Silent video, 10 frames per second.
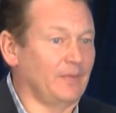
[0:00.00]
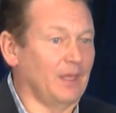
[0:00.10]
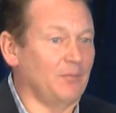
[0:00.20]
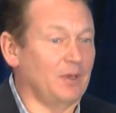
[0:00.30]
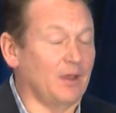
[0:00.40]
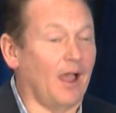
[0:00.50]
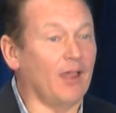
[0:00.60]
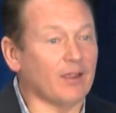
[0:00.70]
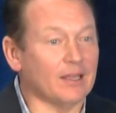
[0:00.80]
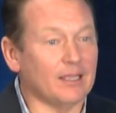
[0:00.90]
I mean, I've
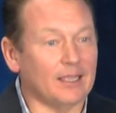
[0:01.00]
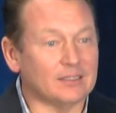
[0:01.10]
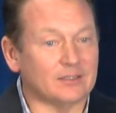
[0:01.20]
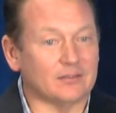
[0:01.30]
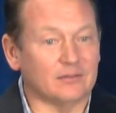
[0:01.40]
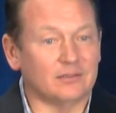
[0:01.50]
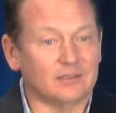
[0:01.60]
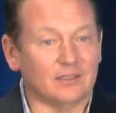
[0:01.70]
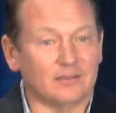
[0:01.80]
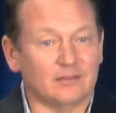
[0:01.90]
got the answer.
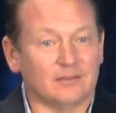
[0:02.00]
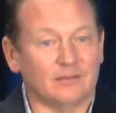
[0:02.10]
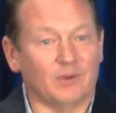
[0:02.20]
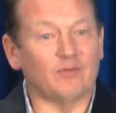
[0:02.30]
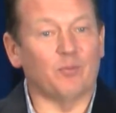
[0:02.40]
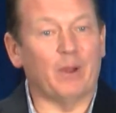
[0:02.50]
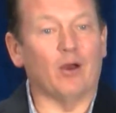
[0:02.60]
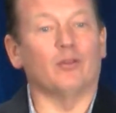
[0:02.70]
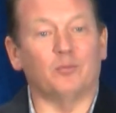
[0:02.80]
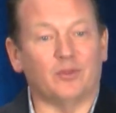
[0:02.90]
We have to empower
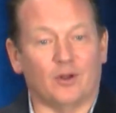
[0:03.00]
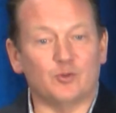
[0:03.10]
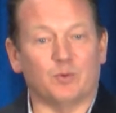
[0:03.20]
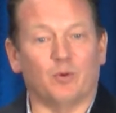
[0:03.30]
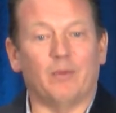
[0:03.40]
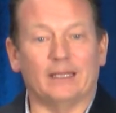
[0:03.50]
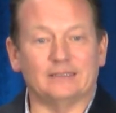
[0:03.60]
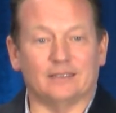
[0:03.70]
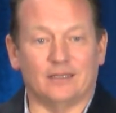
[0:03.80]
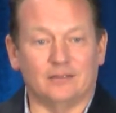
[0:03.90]
them with an entrepreneurial mindset